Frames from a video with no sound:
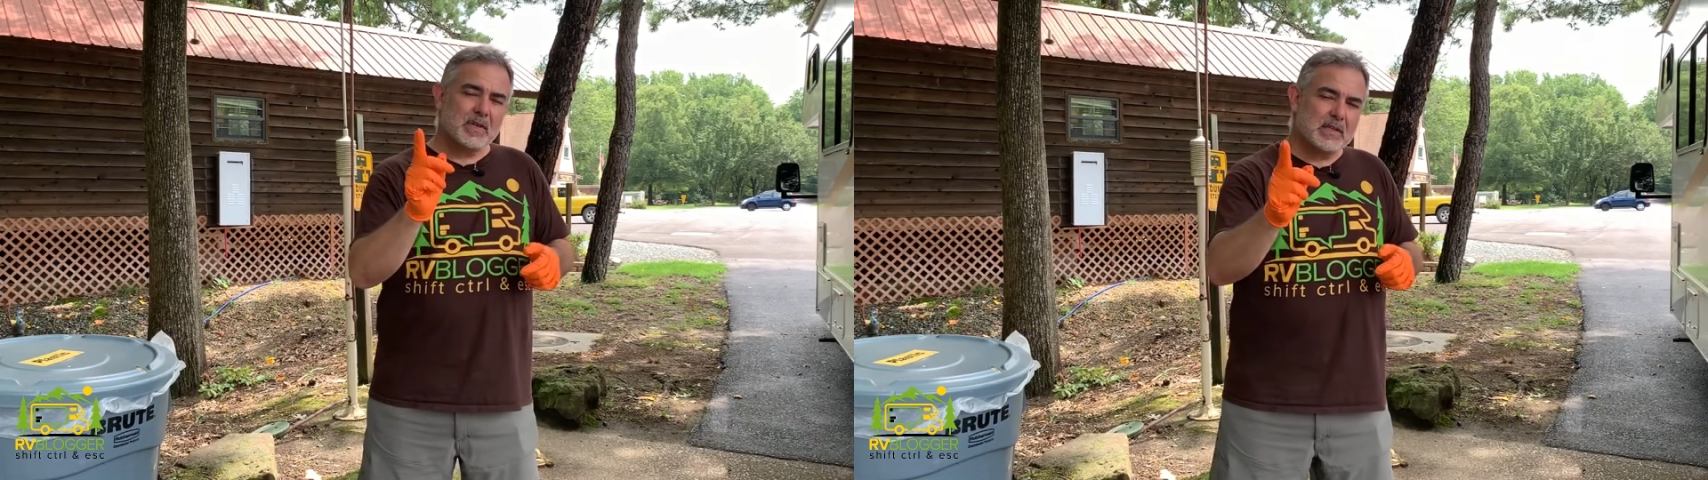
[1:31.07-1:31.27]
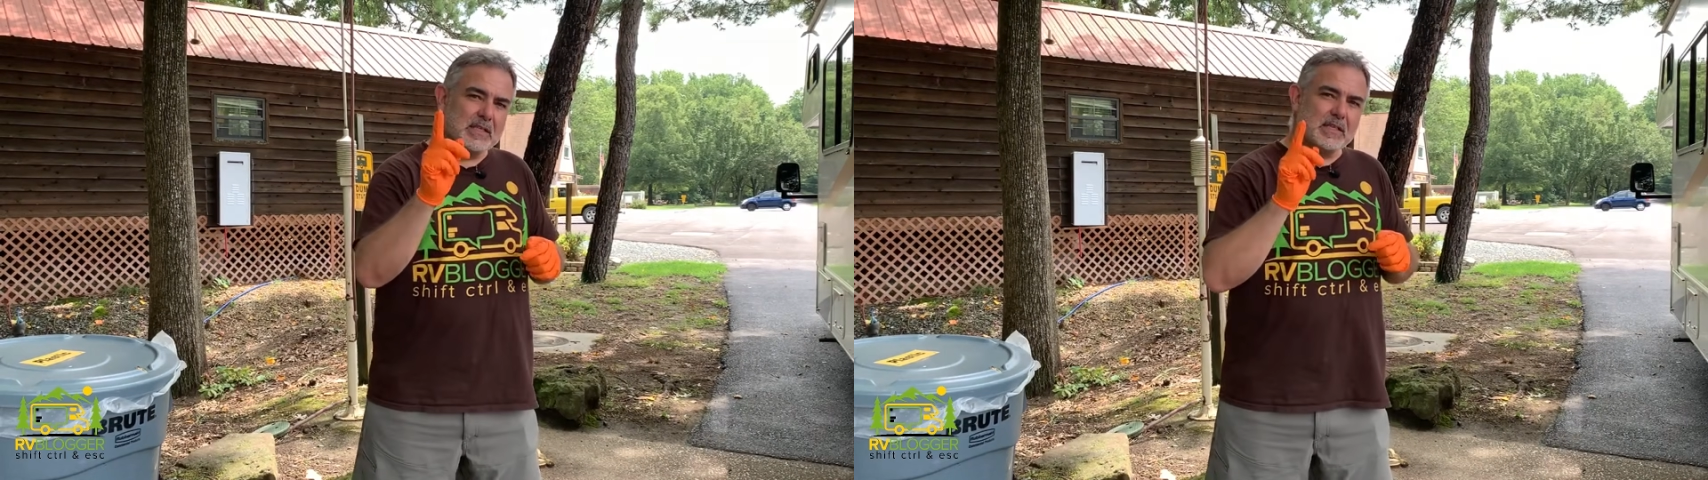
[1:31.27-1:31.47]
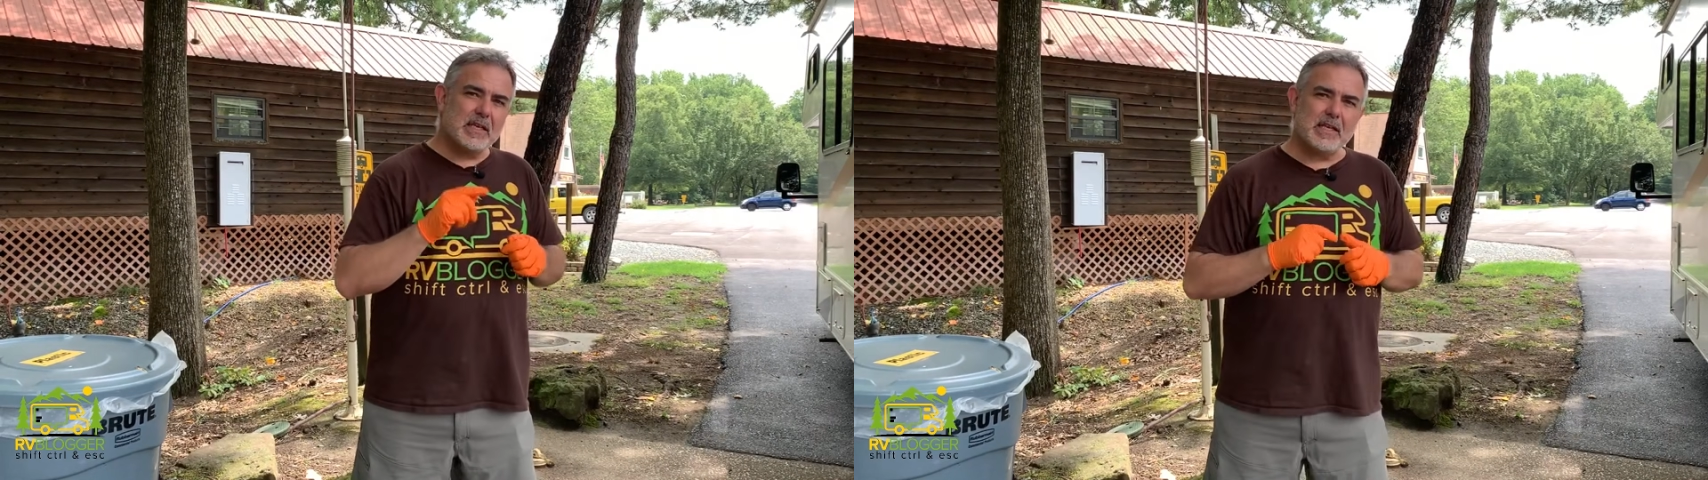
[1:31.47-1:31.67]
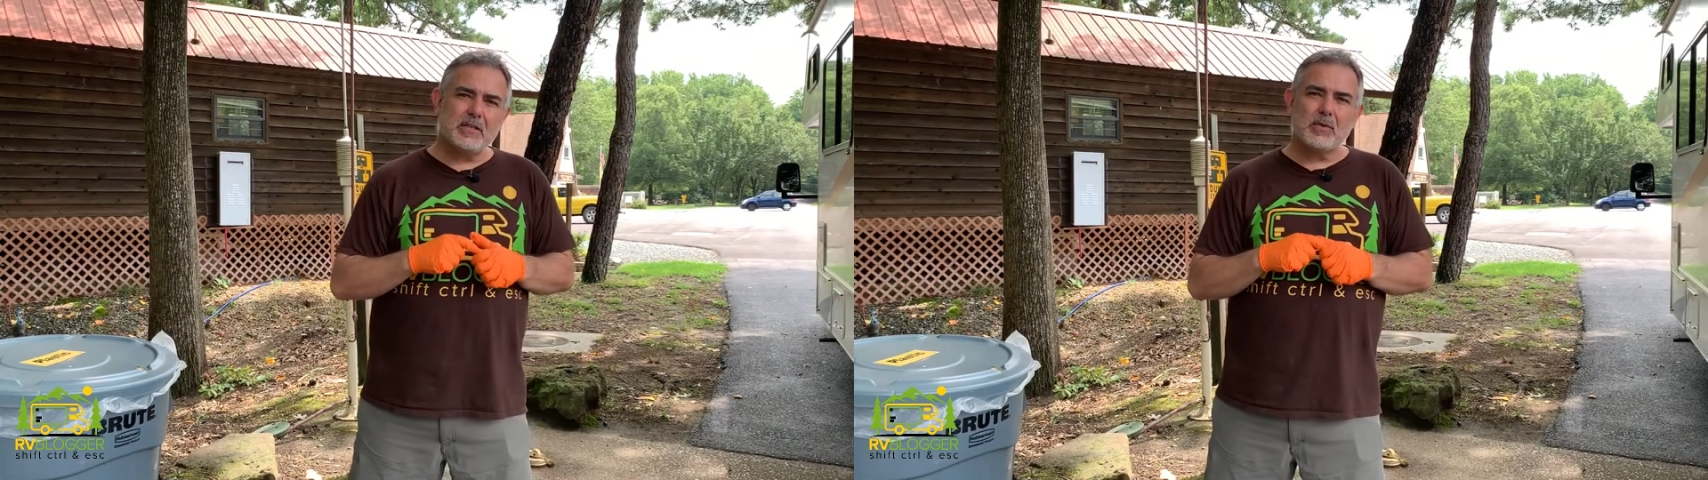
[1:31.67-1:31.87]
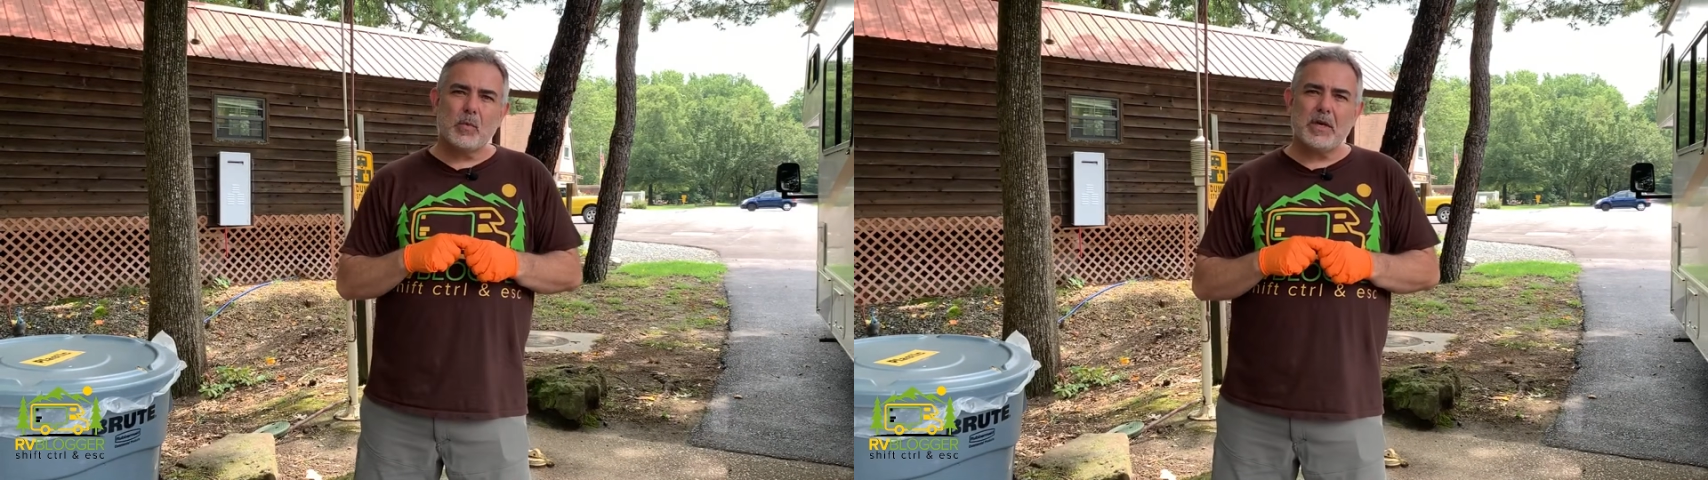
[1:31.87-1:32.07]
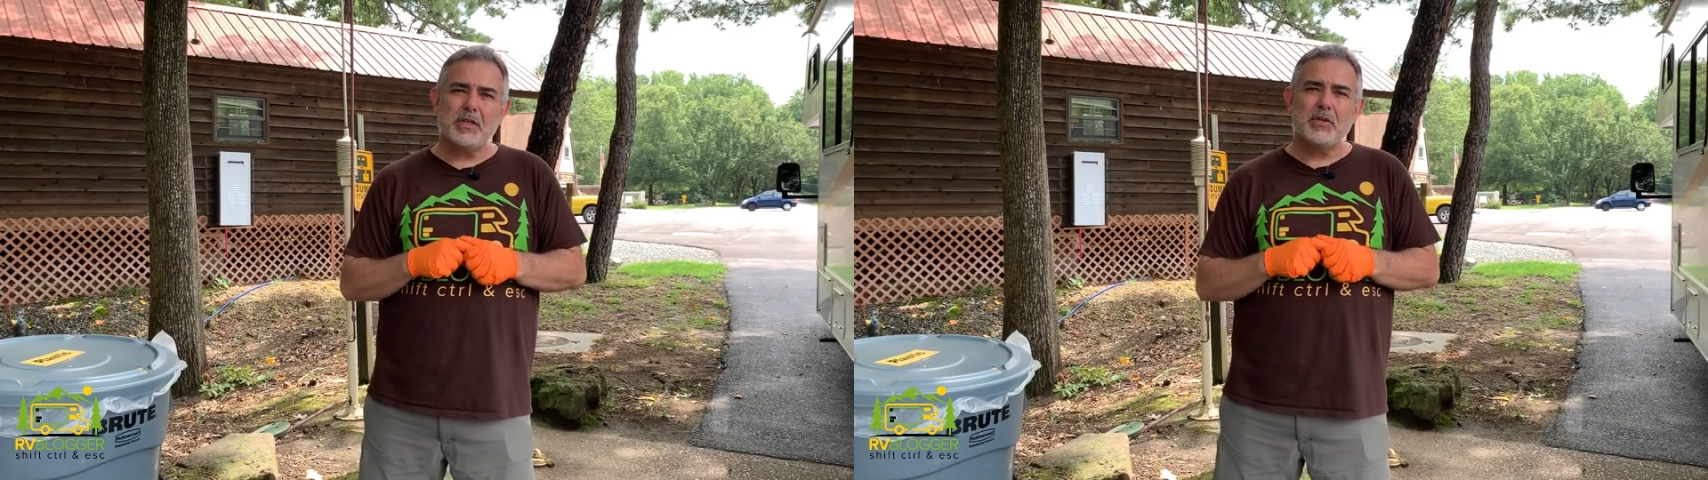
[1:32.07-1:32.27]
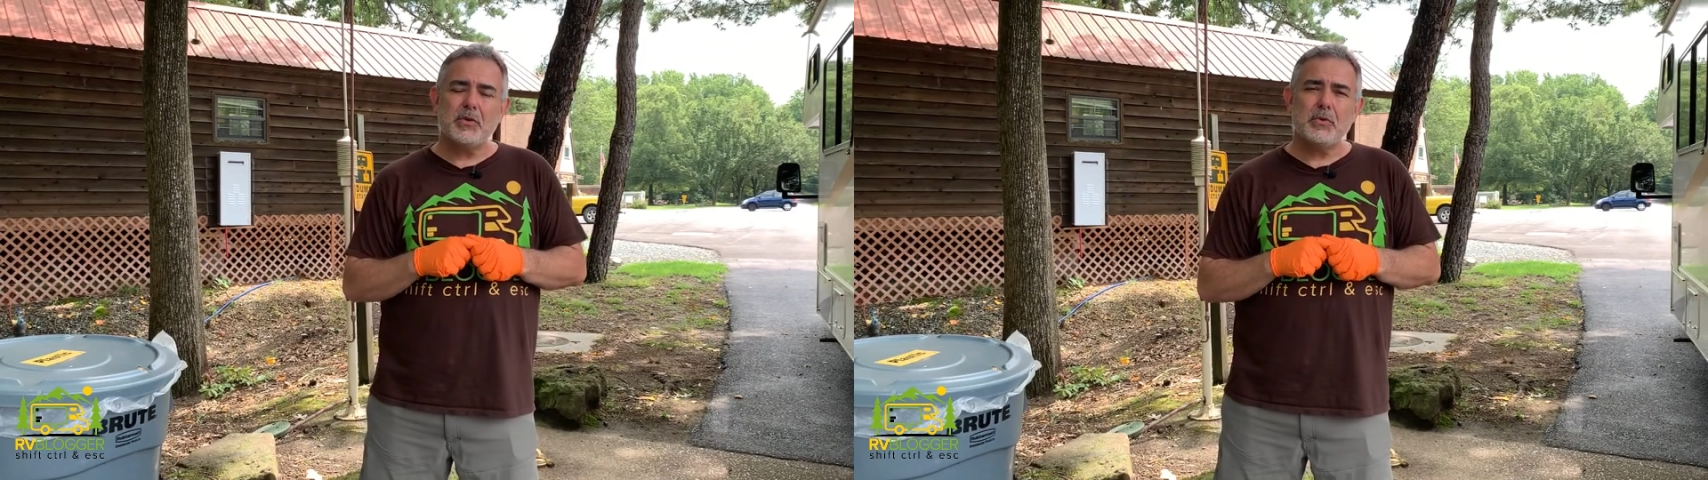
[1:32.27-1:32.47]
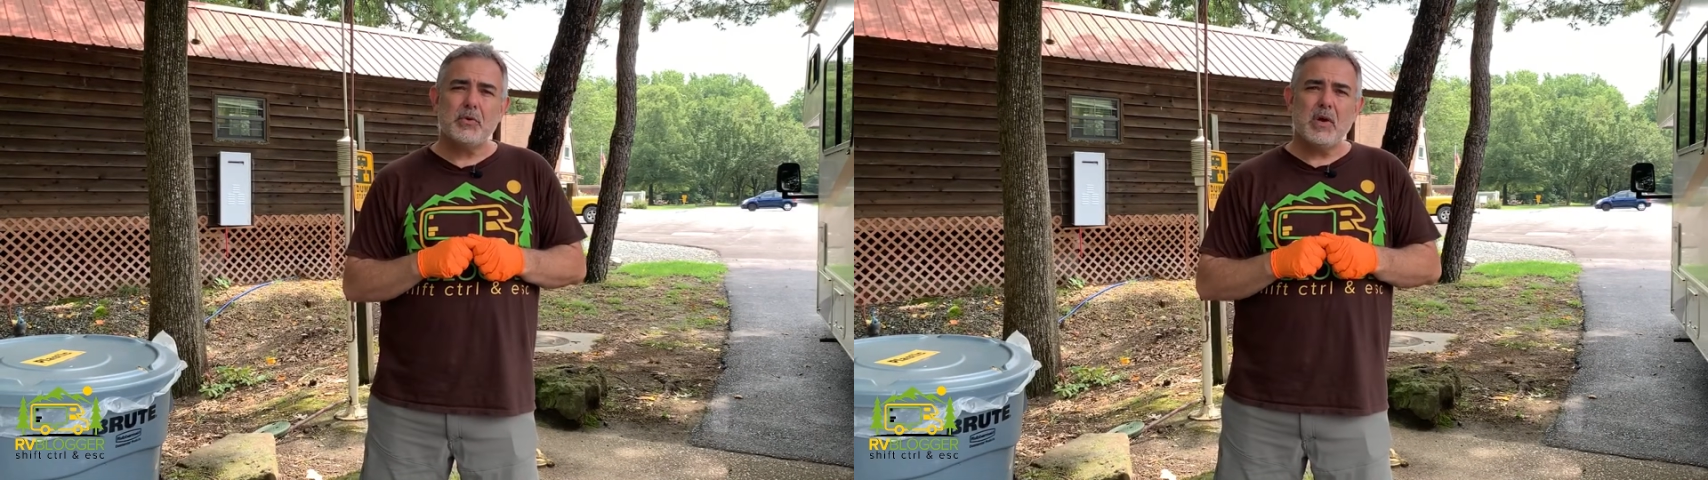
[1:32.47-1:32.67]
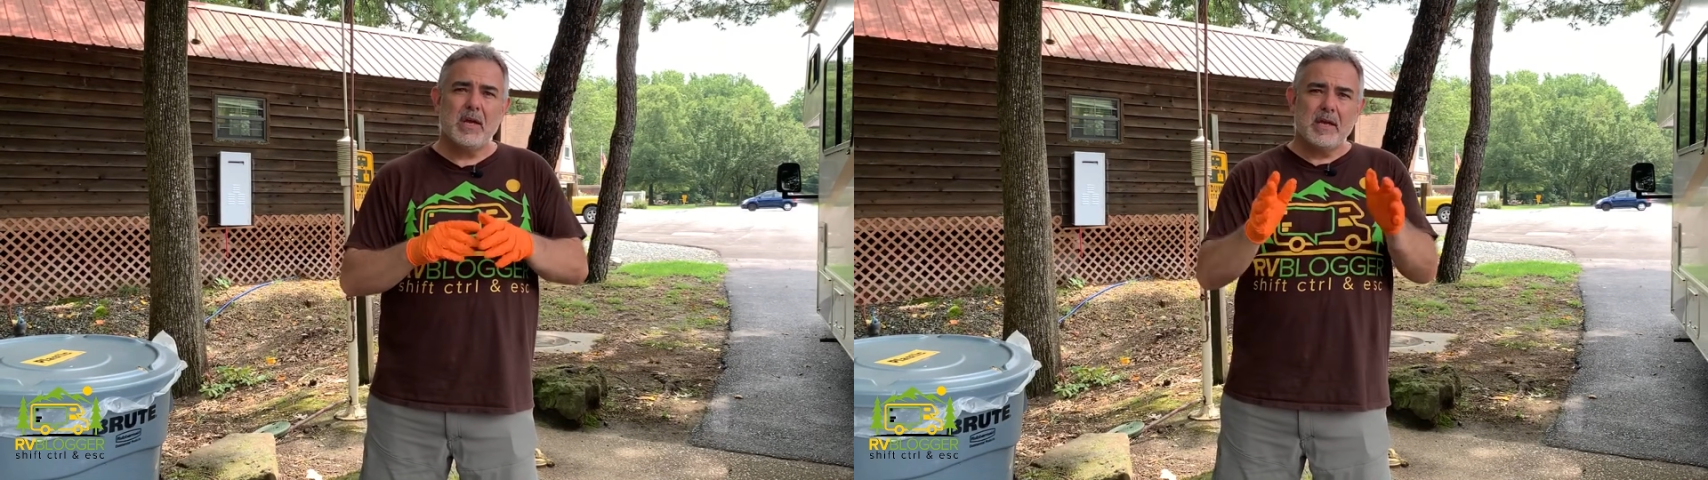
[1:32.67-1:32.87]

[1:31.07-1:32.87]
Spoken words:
let's get into what you do